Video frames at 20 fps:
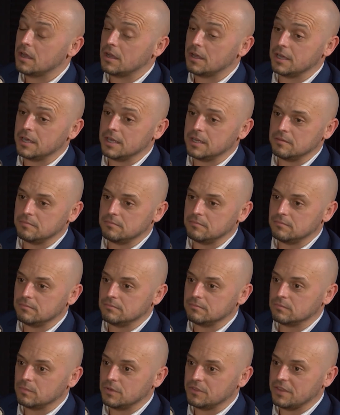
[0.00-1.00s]

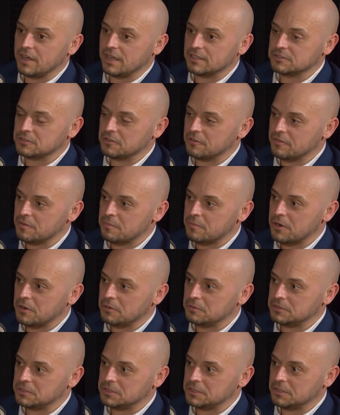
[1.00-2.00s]
With that sort of
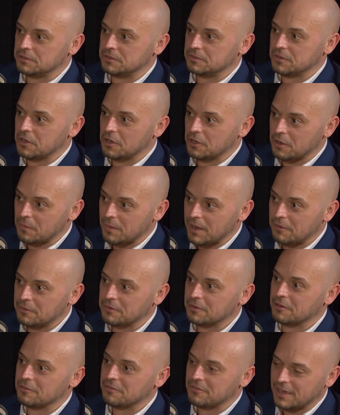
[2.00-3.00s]
approach, you've got to go out,
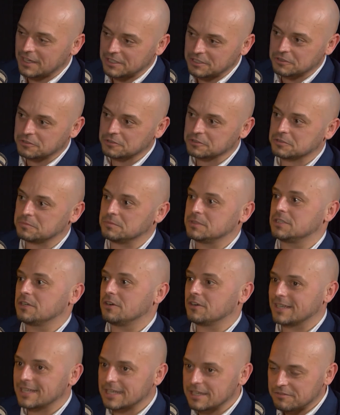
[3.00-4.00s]
you've got to find your customers, you've
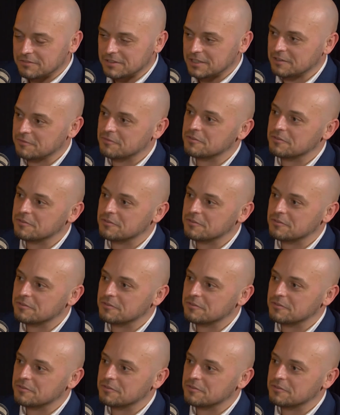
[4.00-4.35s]
got to give the information.